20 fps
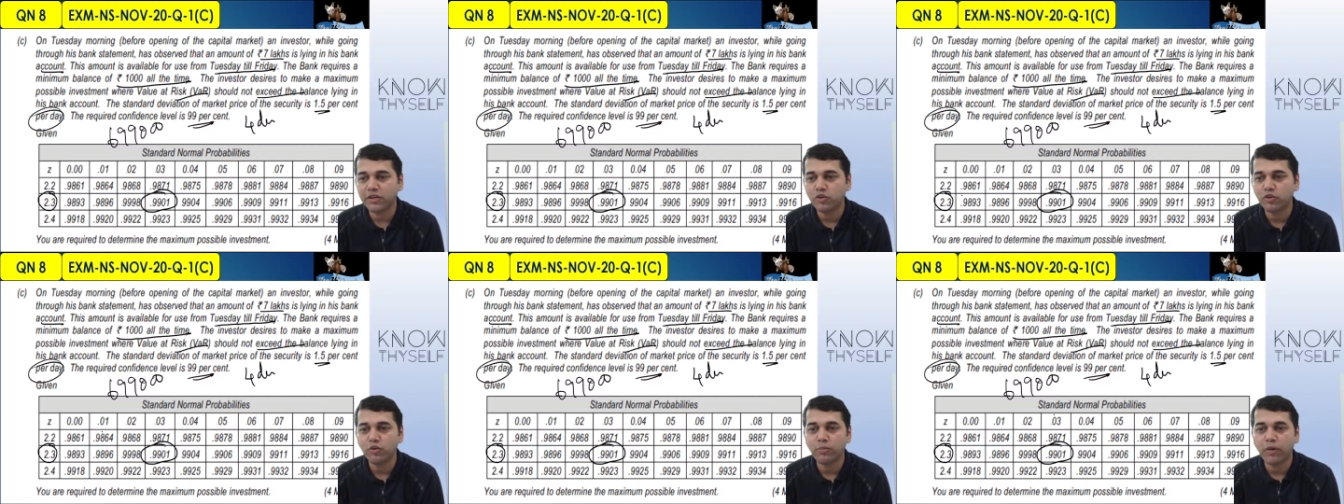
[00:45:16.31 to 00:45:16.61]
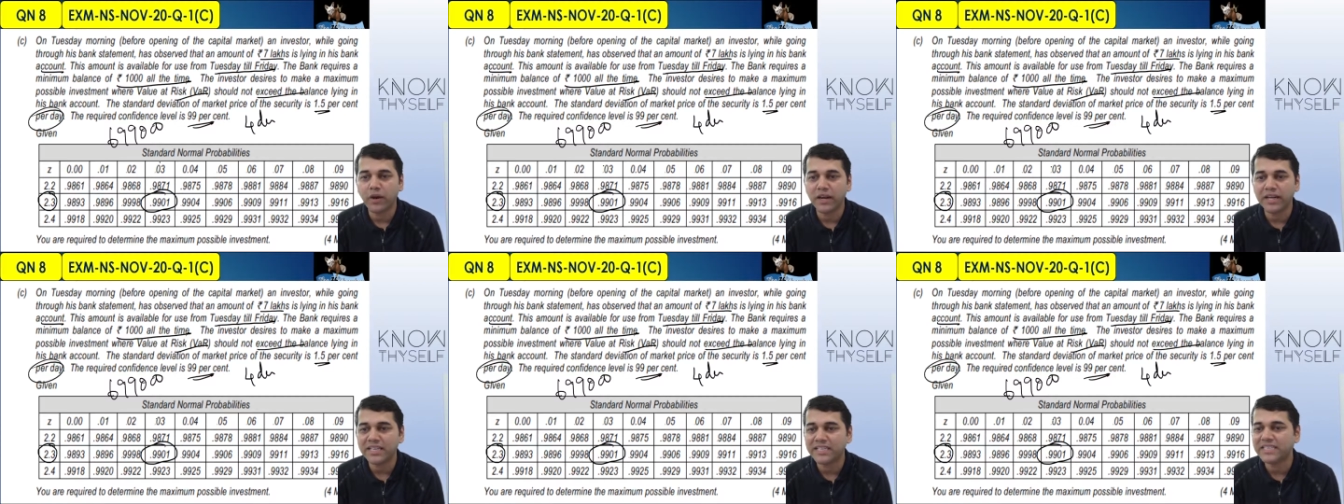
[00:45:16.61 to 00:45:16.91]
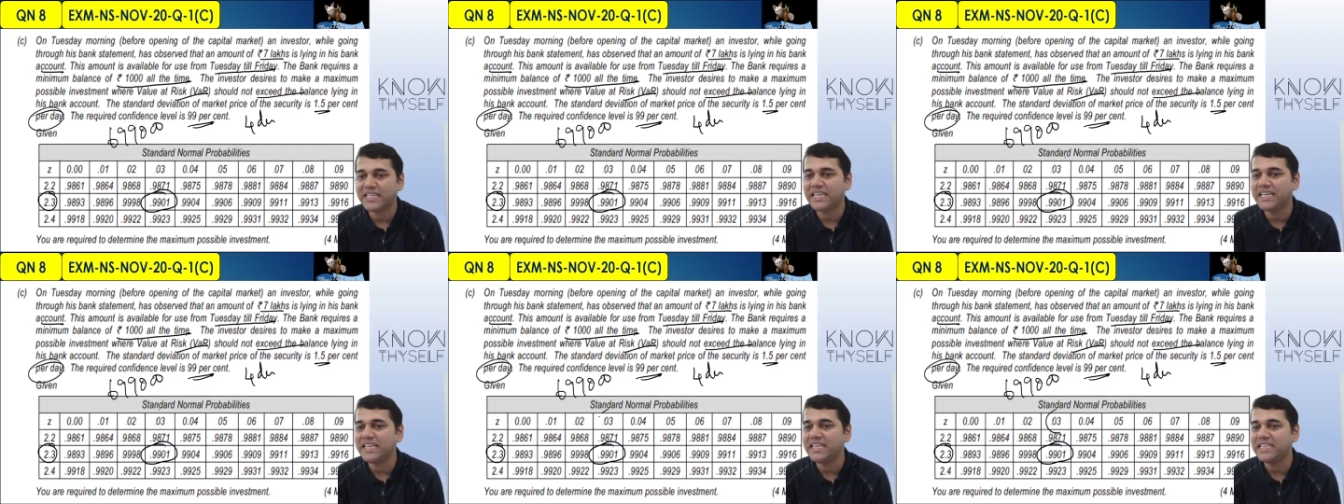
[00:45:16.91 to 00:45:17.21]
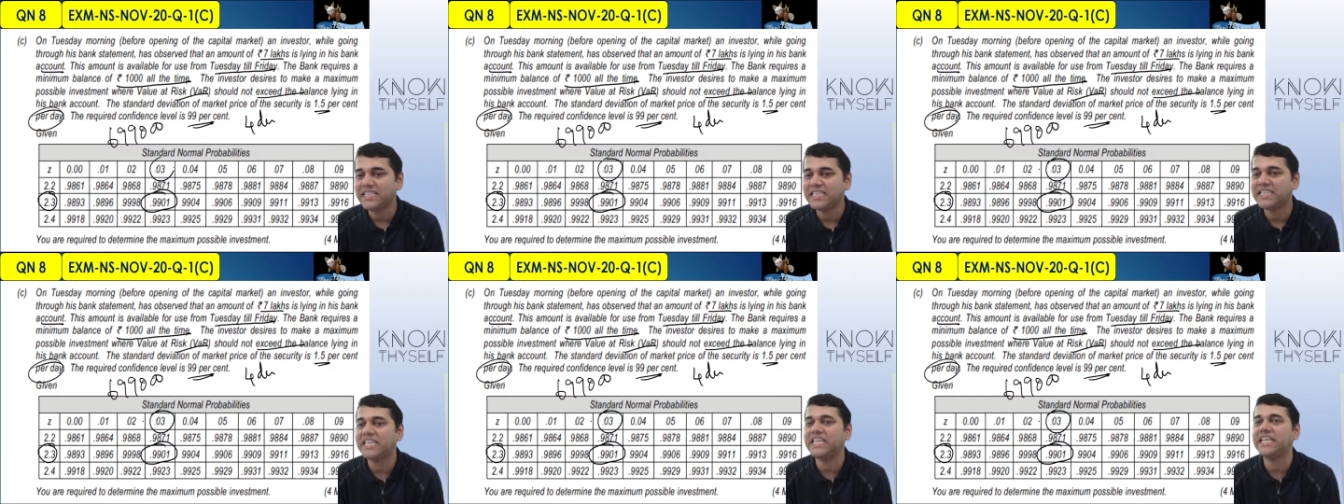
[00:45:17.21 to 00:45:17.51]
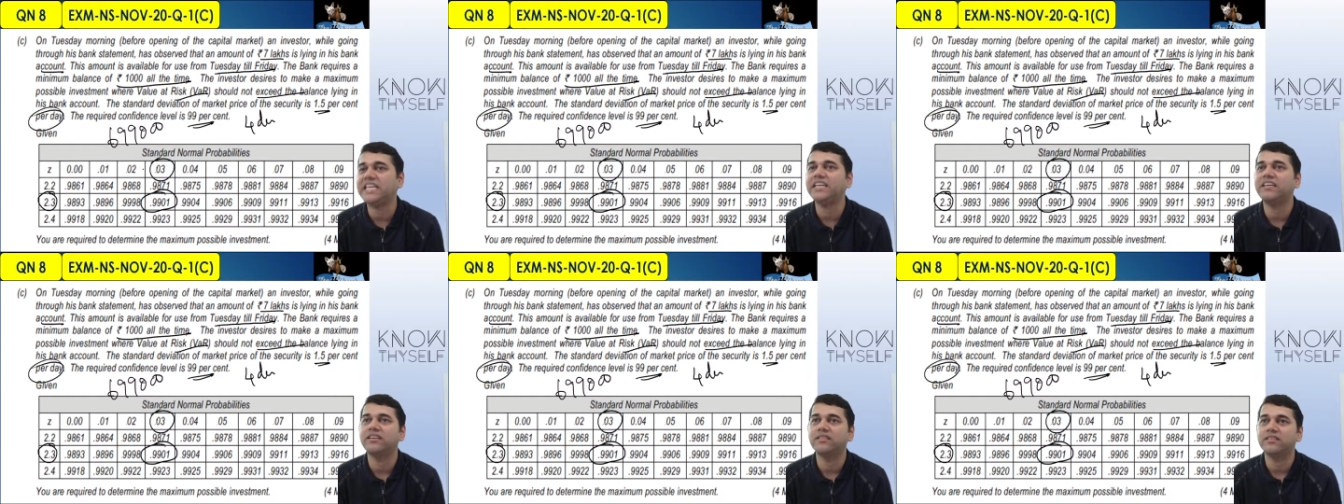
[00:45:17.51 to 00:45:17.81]
2.33
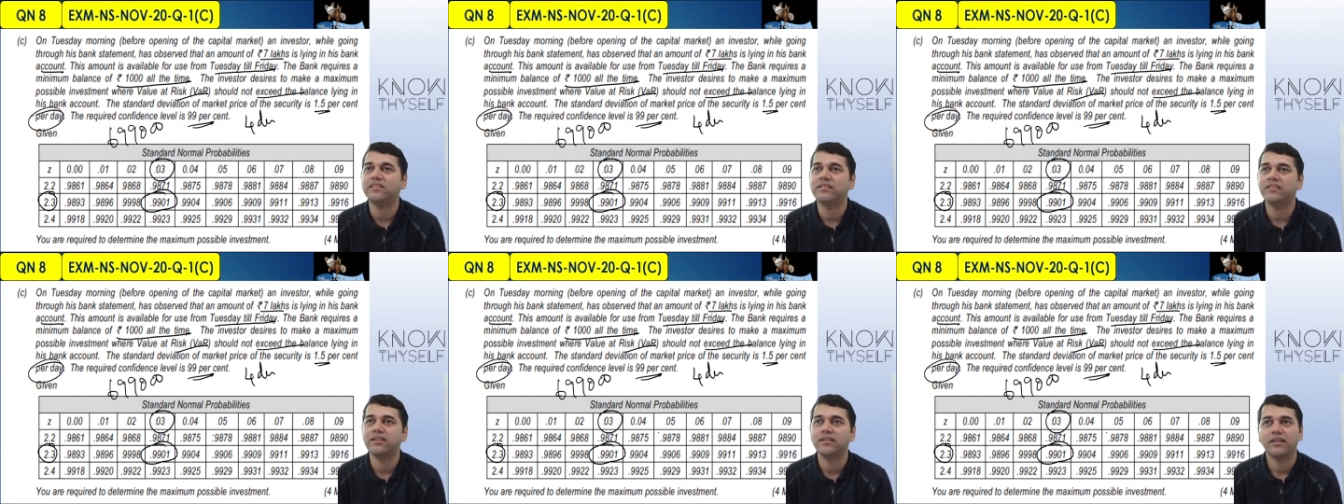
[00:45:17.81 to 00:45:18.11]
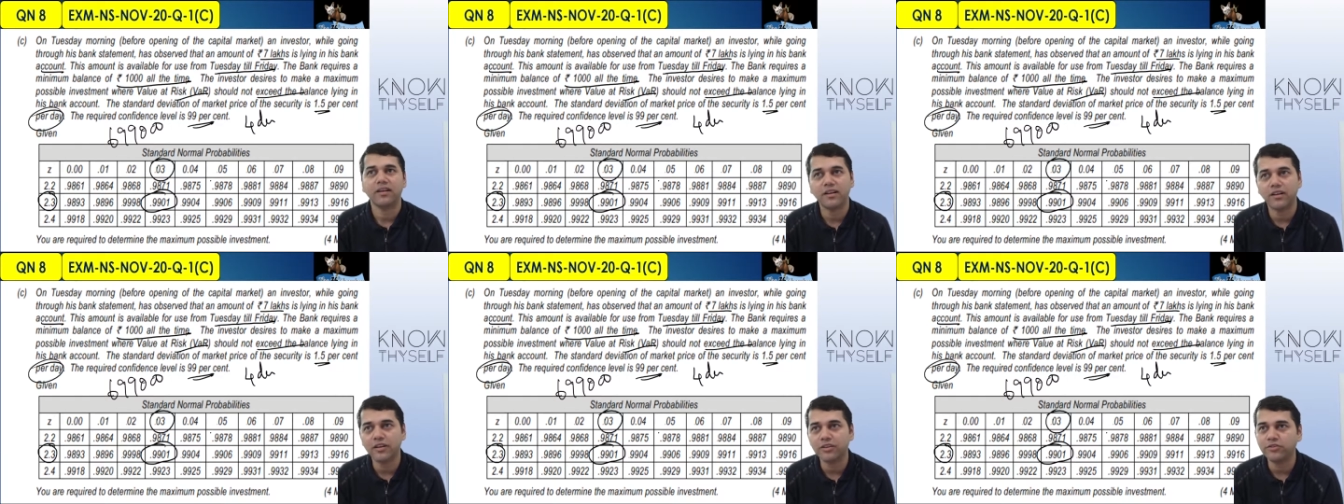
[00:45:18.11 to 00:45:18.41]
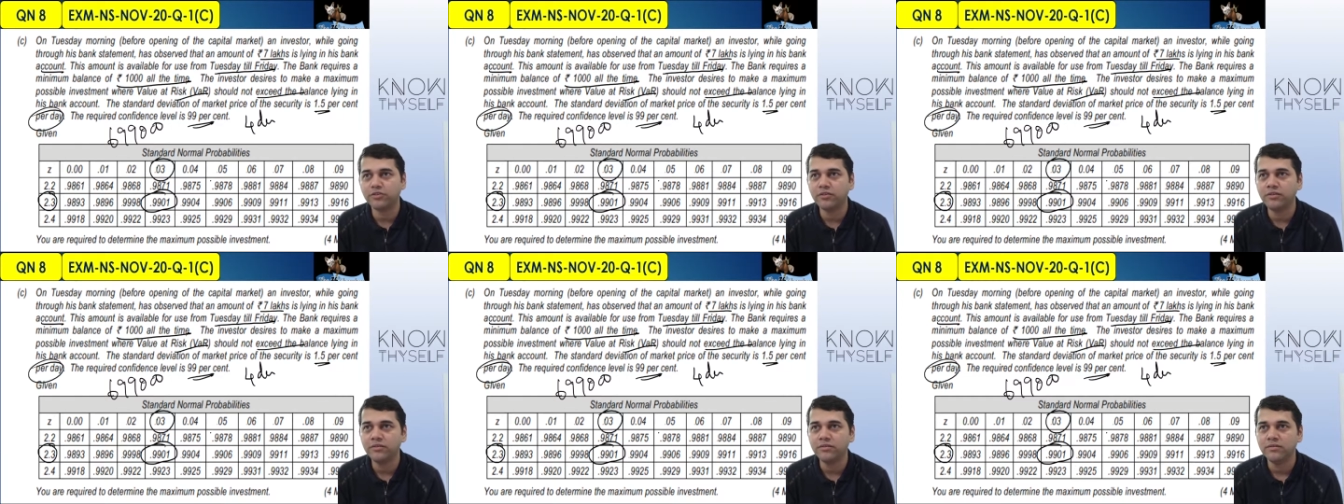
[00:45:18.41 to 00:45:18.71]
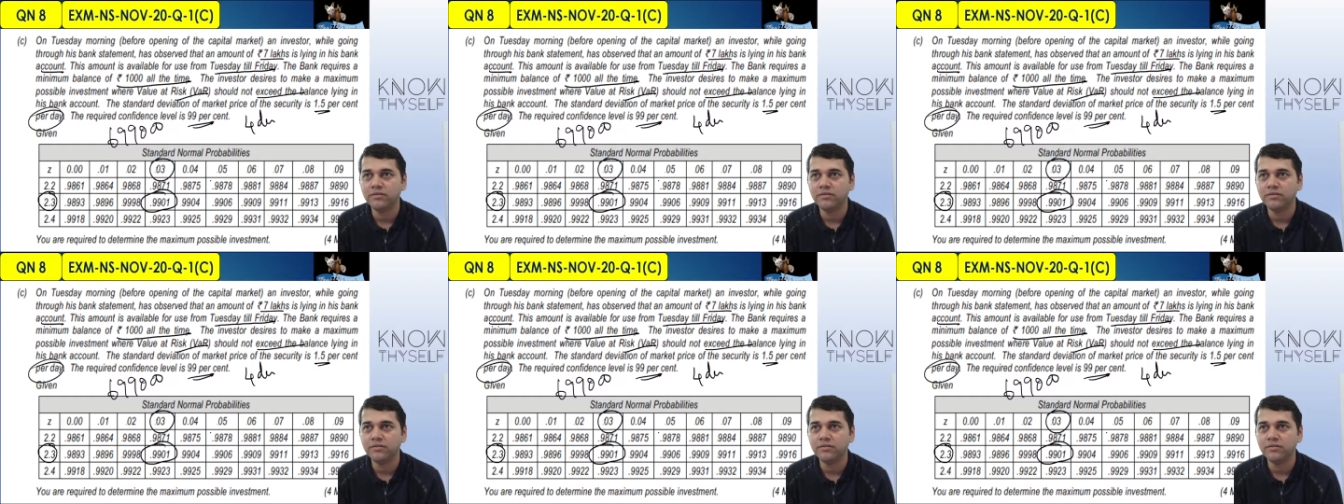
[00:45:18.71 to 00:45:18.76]
understood